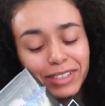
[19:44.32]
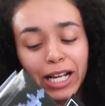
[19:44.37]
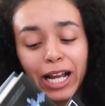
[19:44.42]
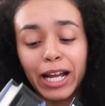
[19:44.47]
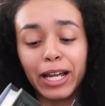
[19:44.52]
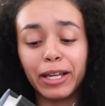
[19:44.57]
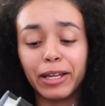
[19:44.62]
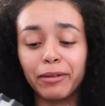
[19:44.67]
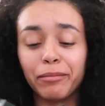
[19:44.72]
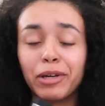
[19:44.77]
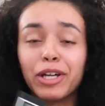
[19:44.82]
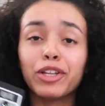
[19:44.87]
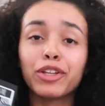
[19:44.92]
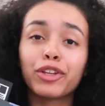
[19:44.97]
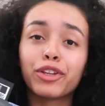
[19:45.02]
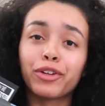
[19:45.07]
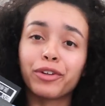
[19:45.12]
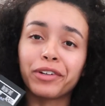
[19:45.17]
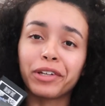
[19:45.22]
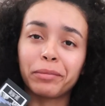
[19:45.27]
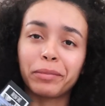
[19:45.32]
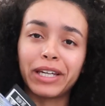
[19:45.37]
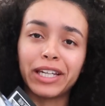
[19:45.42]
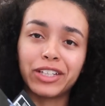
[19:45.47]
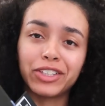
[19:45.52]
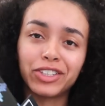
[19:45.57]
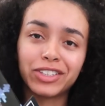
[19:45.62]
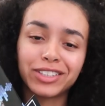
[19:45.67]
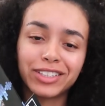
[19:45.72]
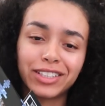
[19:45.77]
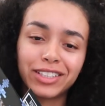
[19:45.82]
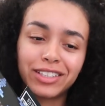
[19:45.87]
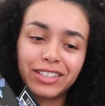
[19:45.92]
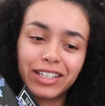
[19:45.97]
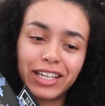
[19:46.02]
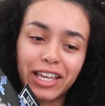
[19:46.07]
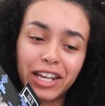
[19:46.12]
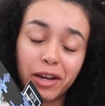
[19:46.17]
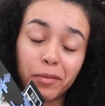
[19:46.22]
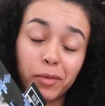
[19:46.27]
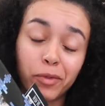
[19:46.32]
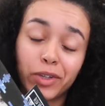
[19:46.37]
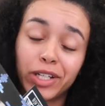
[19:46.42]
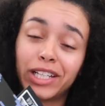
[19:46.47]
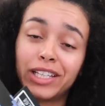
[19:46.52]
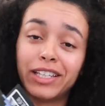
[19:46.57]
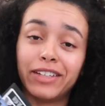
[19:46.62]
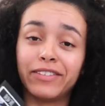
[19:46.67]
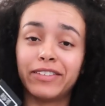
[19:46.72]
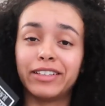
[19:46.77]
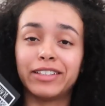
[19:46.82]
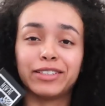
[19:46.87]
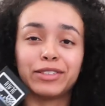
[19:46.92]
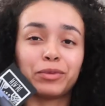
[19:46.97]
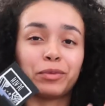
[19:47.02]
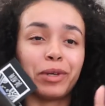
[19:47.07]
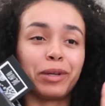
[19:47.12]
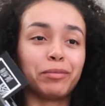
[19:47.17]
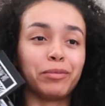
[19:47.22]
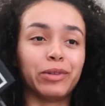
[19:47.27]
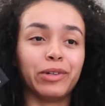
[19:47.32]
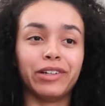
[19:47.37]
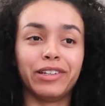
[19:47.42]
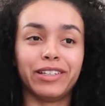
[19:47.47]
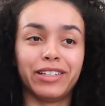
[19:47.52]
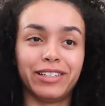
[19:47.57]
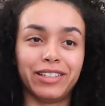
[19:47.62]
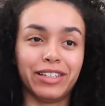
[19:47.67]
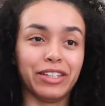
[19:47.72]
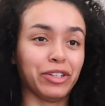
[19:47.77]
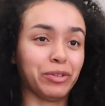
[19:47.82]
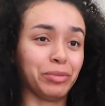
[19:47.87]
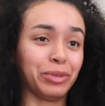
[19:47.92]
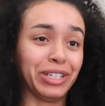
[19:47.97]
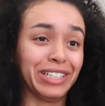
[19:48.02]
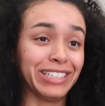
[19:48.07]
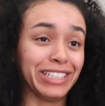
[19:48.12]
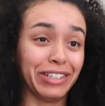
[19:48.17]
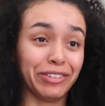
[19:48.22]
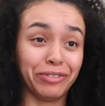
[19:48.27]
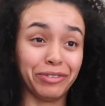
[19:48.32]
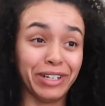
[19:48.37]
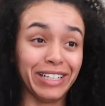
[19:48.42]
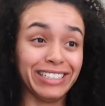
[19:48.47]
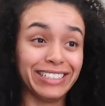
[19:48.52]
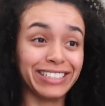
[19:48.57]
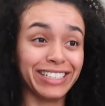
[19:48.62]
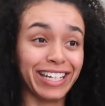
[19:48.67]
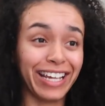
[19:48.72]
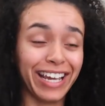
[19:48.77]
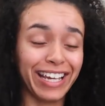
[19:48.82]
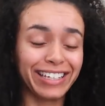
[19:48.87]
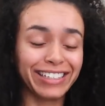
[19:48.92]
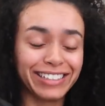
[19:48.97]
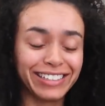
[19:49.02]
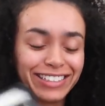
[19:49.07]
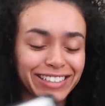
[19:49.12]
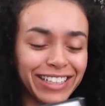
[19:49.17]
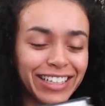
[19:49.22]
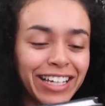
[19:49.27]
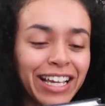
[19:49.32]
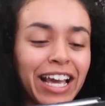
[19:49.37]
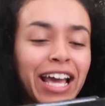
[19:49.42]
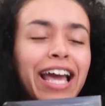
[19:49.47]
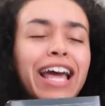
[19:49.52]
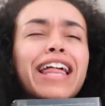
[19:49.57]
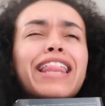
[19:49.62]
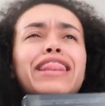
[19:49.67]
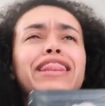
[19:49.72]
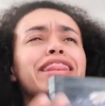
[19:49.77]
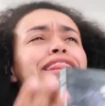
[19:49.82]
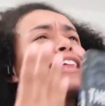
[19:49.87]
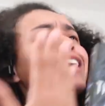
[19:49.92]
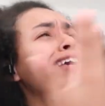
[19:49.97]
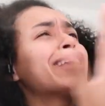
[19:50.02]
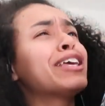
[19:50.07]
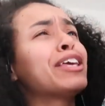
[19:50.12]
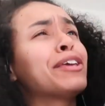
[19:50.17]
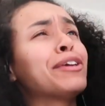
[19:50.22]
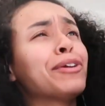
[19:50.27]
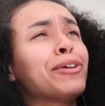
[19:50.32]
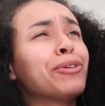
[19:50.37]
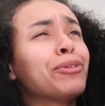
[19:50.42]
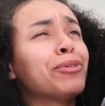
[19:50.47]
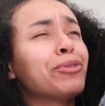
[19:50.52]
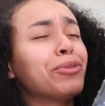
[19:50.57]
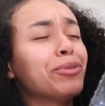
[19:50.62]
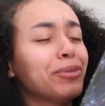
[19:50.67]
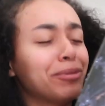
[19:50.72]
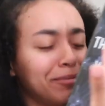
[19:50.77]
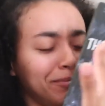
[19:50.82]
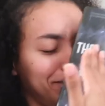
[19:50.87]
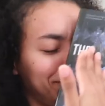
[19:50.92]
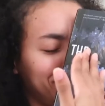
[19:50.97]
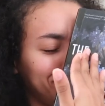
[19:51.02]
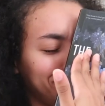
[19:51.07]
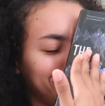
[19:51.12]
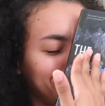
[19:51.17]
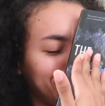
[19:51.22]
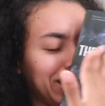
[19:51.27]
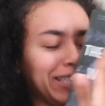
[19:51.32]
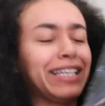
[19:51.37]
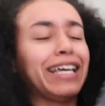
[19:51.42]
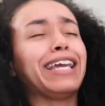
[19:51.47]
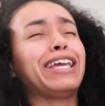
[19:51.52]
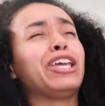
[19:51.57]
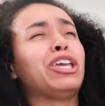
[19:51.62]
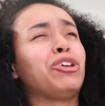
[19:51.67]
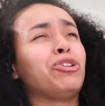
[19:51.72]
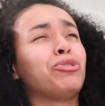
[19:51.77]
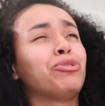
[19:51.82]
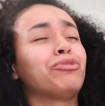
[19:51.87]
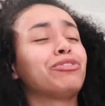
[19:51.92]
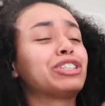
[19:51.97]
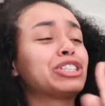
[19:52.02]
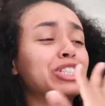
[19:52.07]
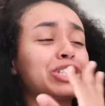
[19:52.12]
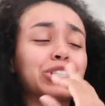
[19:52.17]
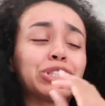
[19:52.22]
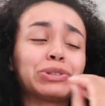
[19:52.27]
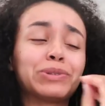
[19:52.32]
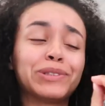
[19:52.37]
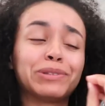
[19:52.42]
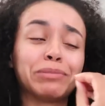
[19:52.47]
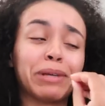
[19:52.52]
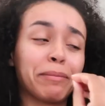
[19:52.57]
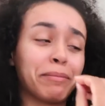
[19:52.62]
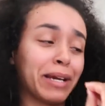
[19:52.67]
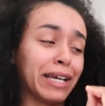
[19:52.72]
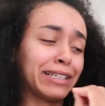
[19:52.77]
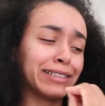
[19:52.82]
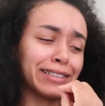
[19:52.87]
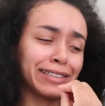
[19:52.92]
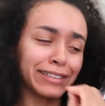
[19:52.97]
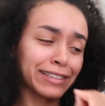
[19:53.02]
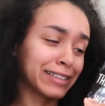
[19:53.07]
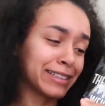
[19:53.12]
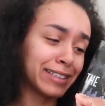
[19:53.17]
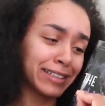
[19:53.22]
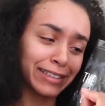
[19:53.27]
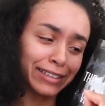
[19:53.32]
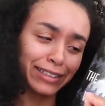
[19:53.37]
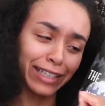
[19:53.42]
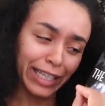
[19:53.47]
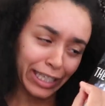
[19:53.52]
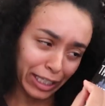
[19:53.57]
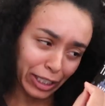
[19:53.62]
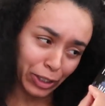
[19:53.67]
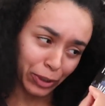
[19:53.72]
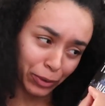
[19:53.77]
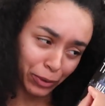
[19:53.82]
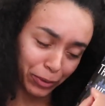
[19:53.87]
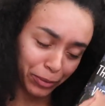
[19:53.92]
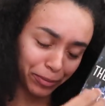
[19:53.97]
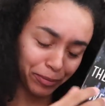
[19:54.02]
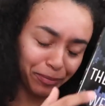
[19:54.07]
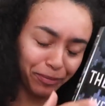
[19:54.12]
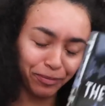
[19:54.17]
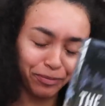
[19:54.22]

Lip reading: I'm 30 pages in and I'm already loving this way more than the other books I've read today. Thank you. Thank you for just doing my basic needs. Thank you.